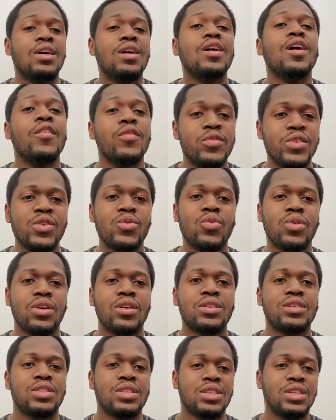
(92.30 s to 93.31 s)
of
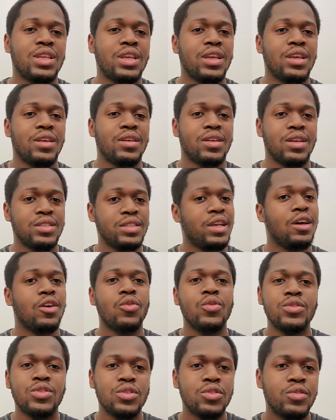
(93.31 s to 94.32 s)
DreamWorks because they
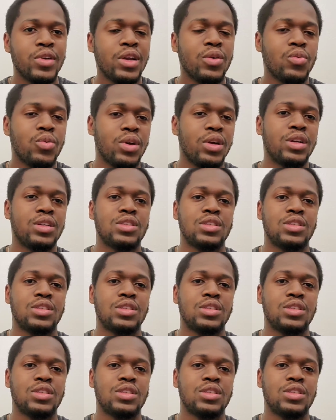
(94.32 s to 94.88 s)
always do great work.